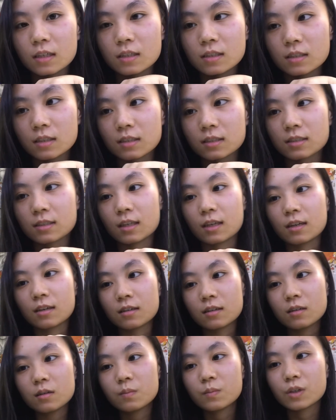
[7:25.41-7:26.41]
it's a
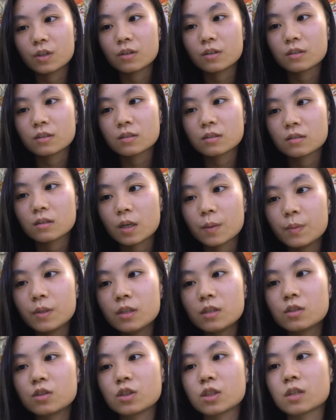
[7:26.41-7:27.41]
sticker because, I mean,
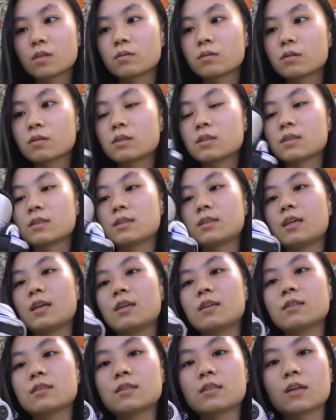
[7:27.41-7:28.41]
in general, the skate
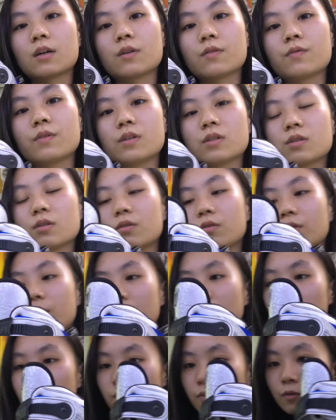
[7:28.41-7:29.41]
itself is
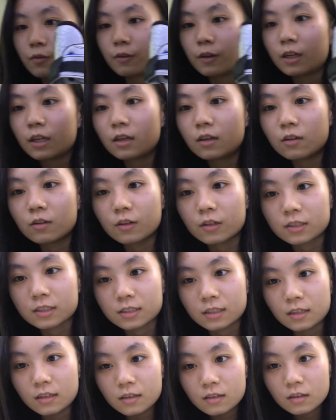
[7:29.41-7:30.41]
already pretty
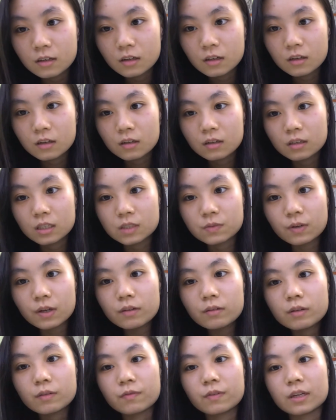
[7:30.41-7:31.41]
glossy. It's very
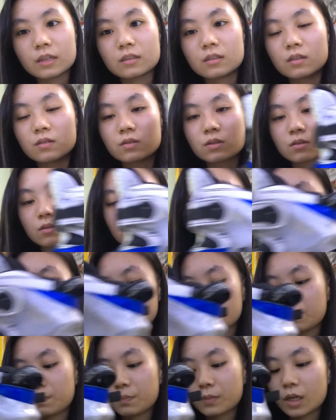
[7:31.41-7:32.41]
reflective, so
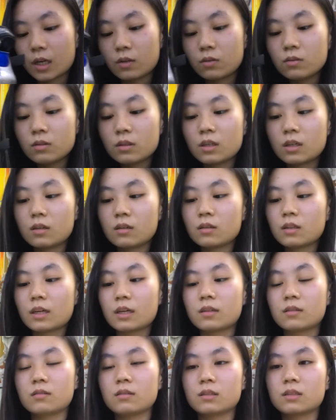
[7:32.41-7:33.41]
I don't think
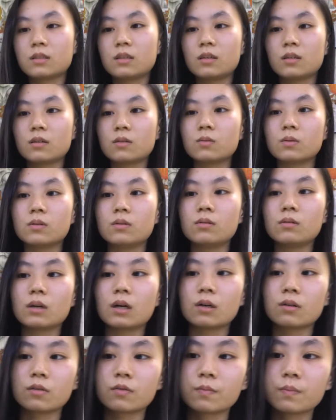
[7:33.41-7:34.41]
that the sticker will look
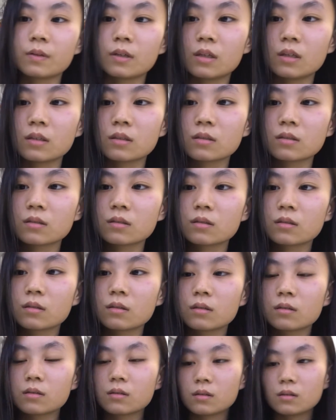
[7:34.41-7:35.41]
out of place.
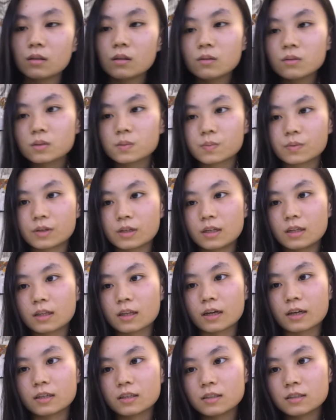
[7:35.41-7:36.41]
I think it looks pretty
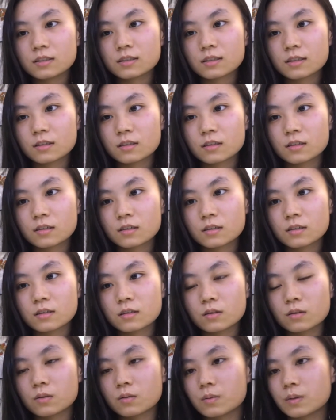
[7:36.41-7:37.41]
nice.
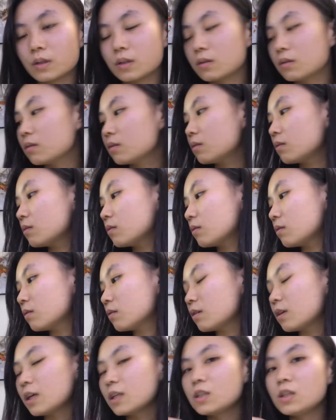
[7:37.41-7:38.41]
Oh wait,
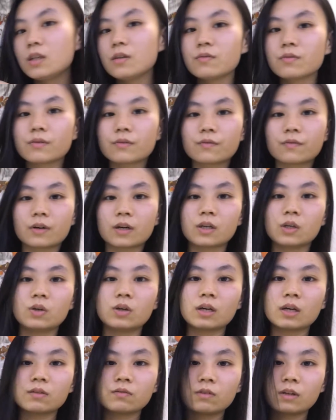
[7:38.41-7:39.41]
actually from far you
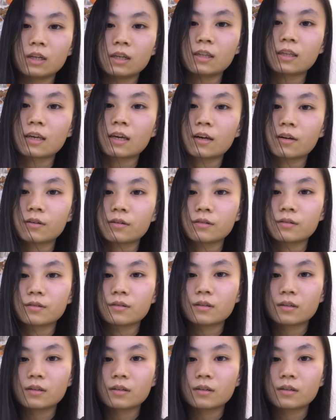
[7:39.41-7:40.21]
can't really tell